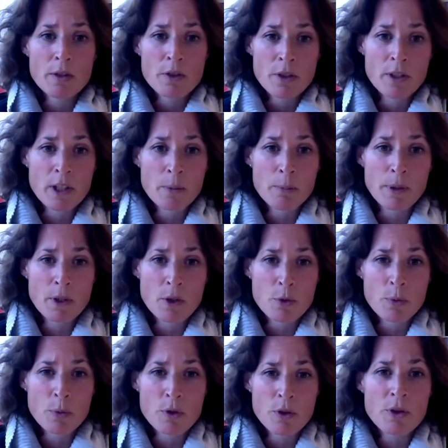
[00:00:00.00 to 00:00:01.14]
genetic
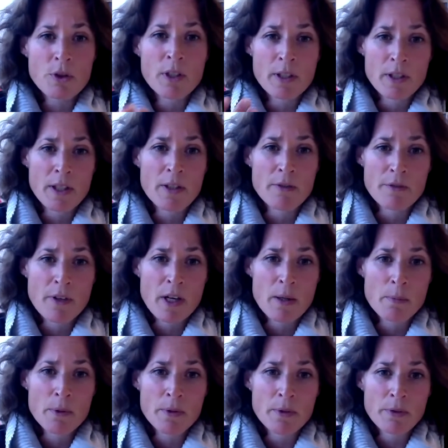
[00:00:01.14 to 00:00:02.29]
predisposition and the
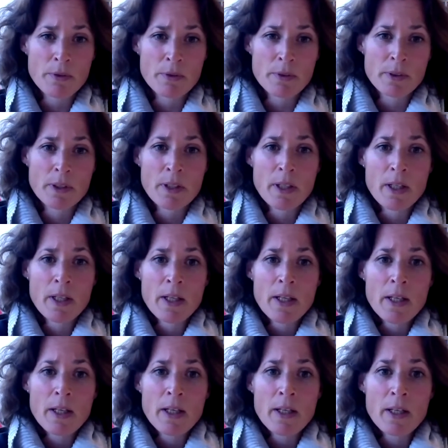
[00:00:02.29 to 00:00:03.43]
environment,
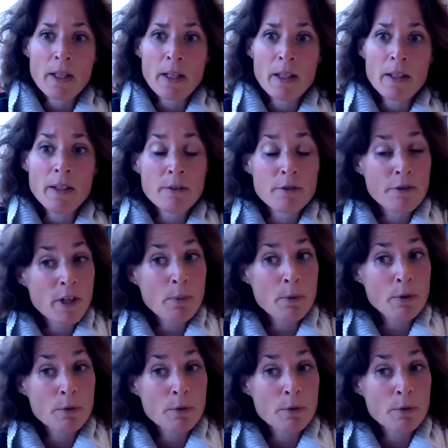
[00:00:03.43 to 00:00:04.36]
and the environment